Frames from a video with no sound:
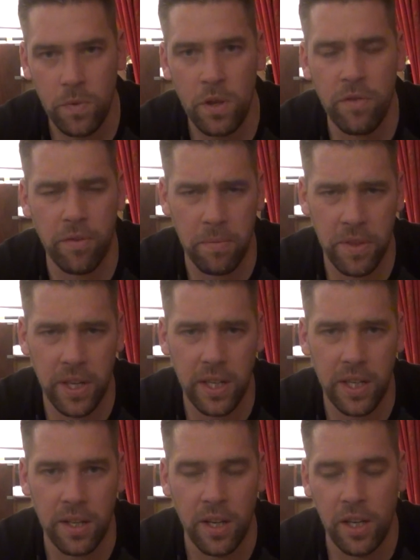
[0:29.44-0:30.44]
from
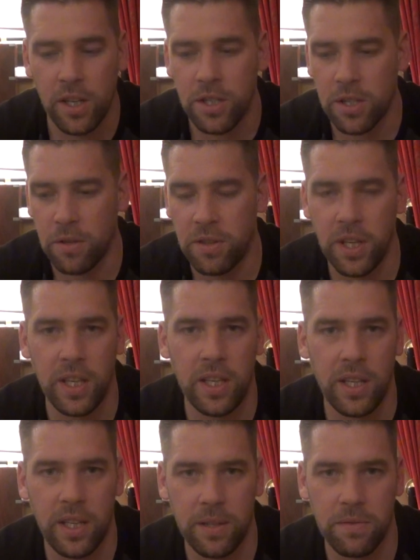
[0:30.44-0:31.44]
thinking. So
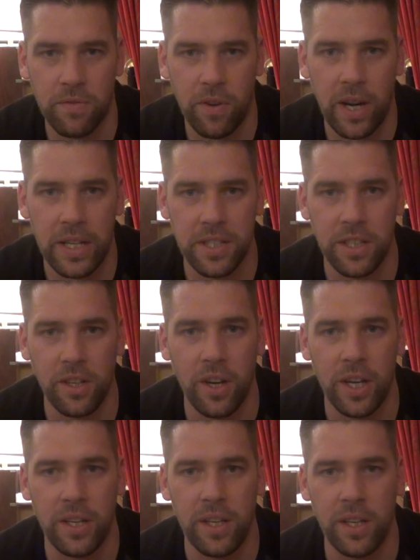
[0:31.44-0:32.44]
thinking gives rise to the
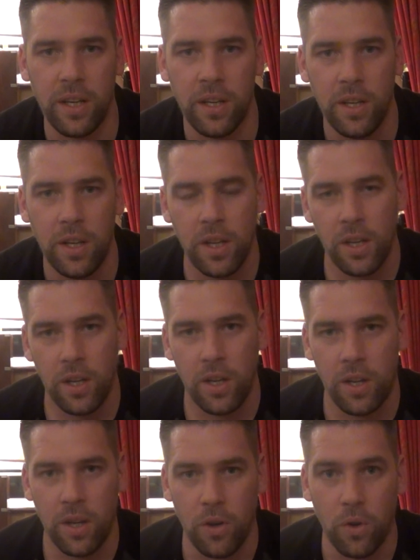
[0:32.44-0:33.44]
idea
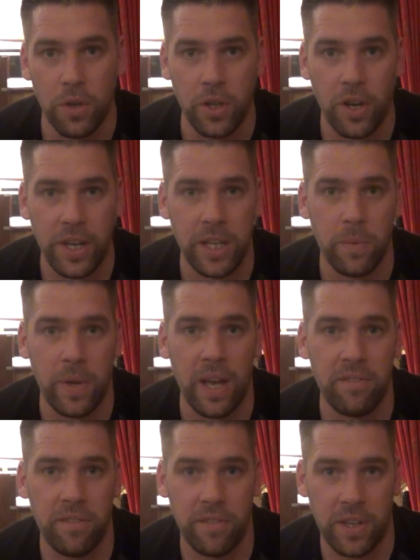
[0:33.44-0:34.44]
we
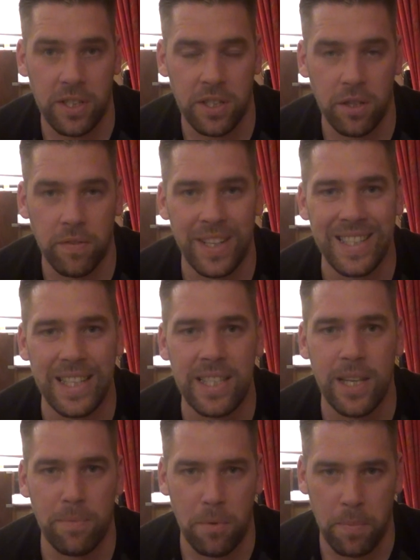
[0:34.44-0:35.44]
have of ourselves as a
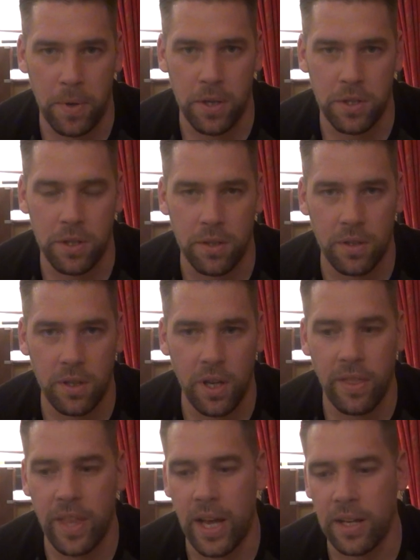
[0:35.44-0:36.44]
separate person,
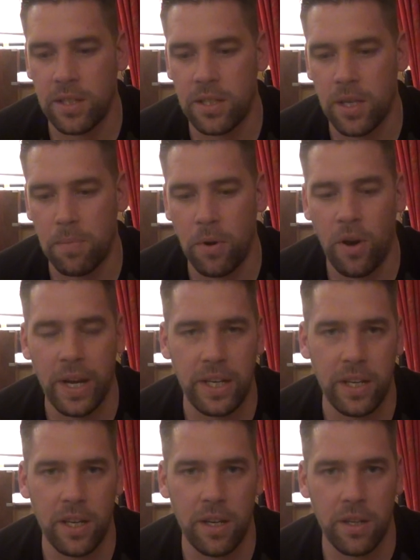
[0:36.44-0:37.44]
and that separate
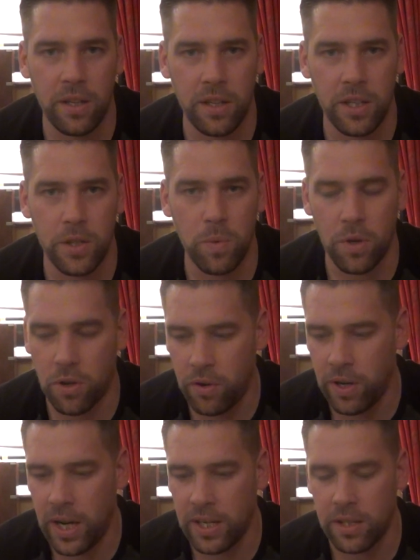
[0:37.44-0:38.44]
idea is what
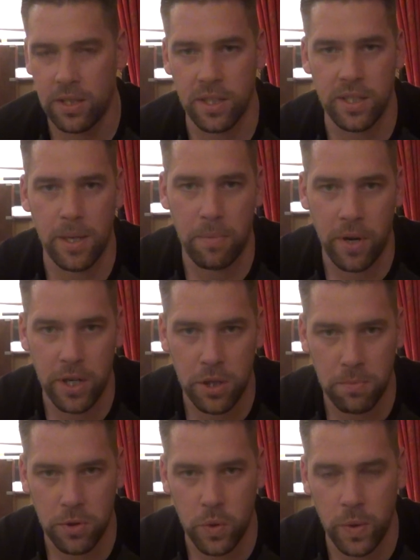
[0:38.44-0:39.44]
creates the
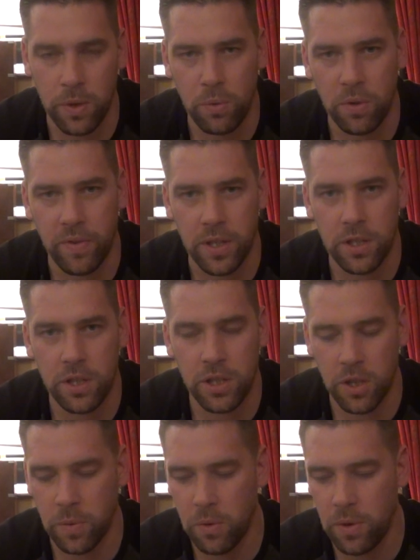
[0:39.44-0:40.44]
separation between all of us.
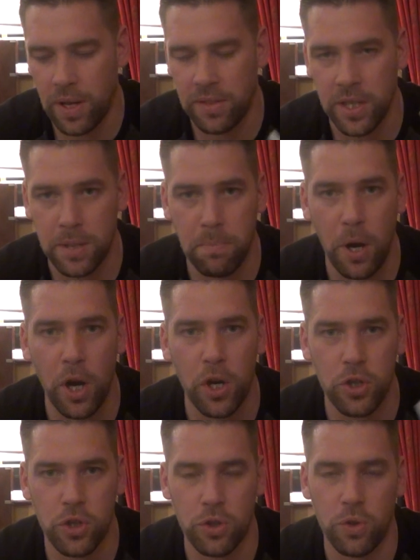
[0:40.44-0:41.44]
So we all have these
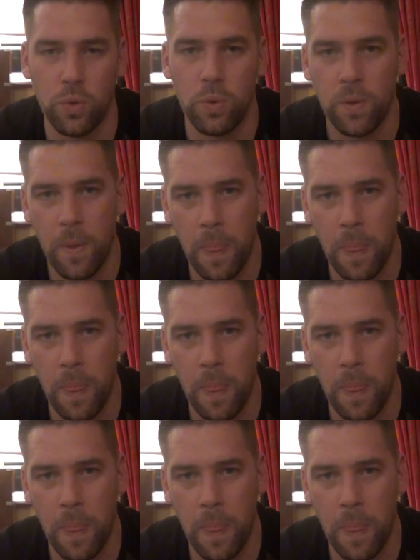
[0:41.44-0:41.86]
personal